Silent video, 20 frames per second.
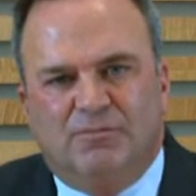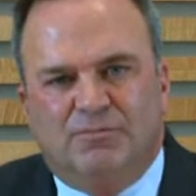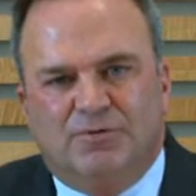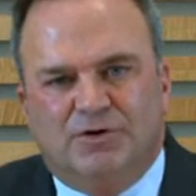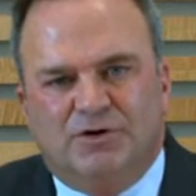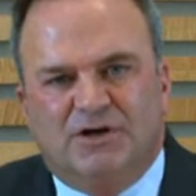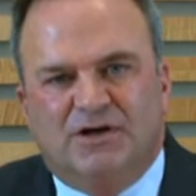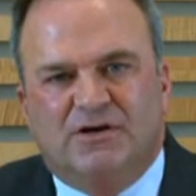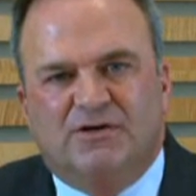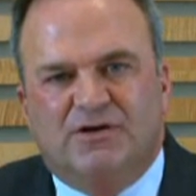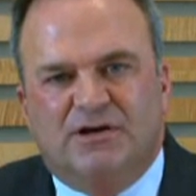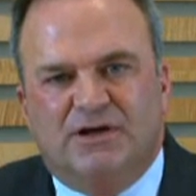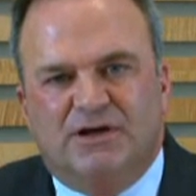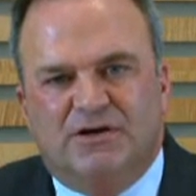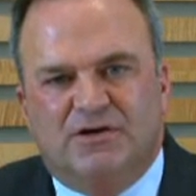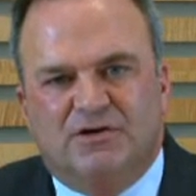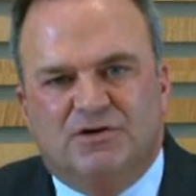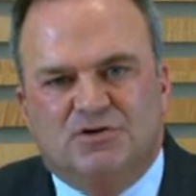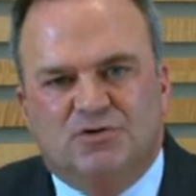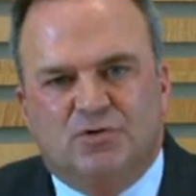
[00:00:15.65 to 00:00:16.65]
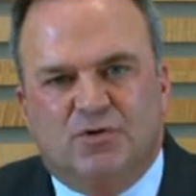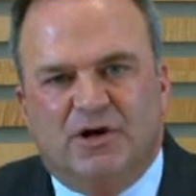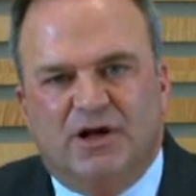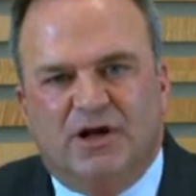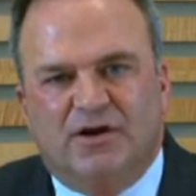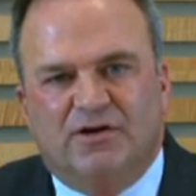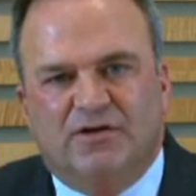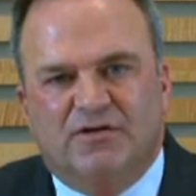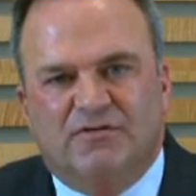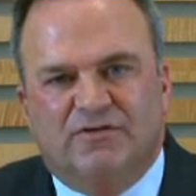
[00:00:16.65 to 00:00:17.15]
particularly in the short
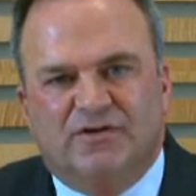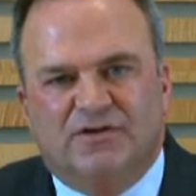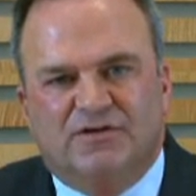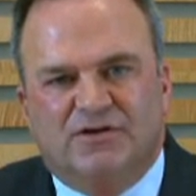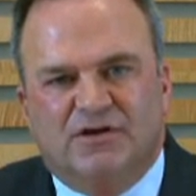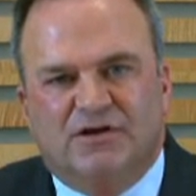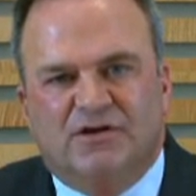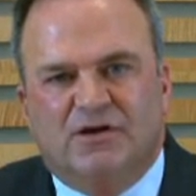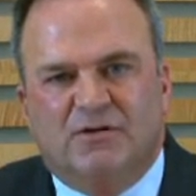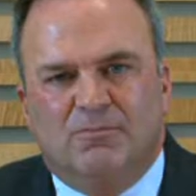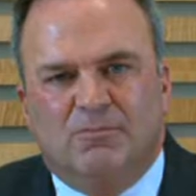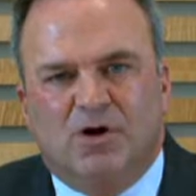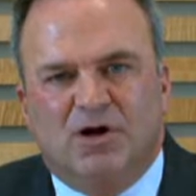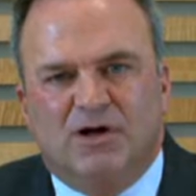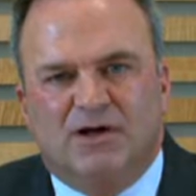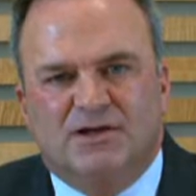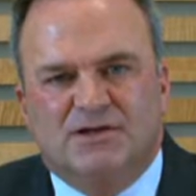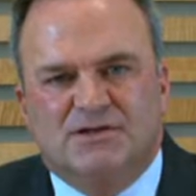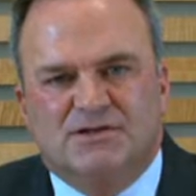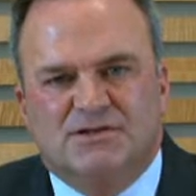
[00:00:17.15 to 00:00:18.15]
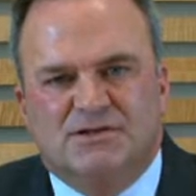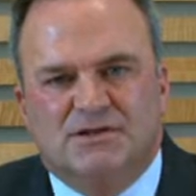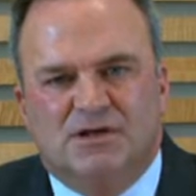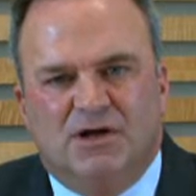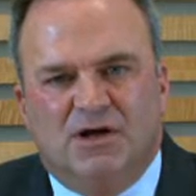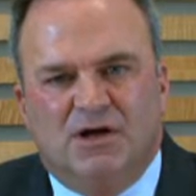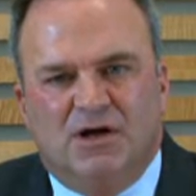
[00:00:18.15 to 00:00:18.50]
end of the fixed income markets.